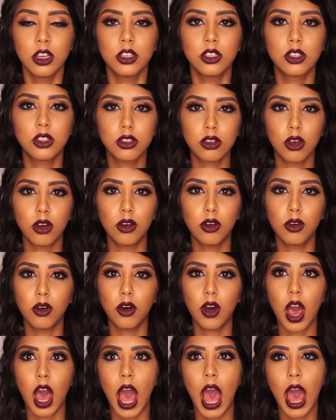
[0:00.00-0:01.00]

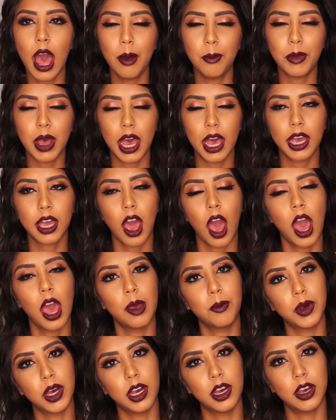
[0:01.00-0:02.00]
So at MAC,
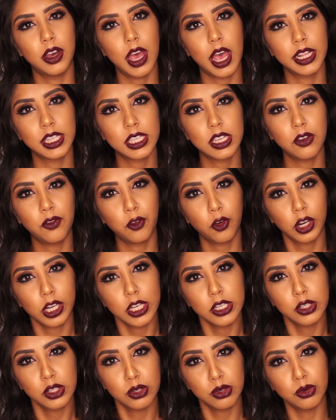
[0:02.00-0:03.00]
I'm a
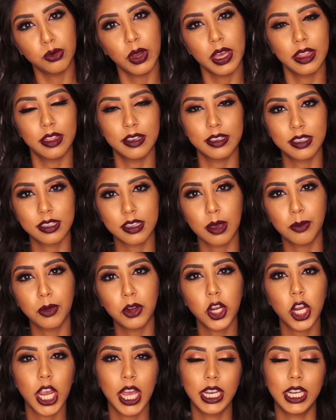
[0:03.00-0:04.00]
NC42 in the
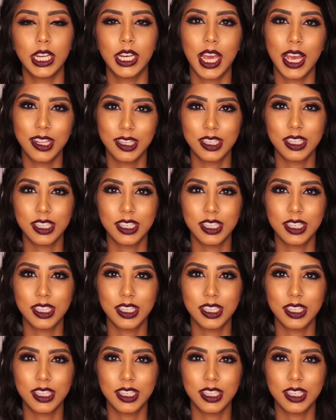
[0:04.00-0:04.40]
summer and an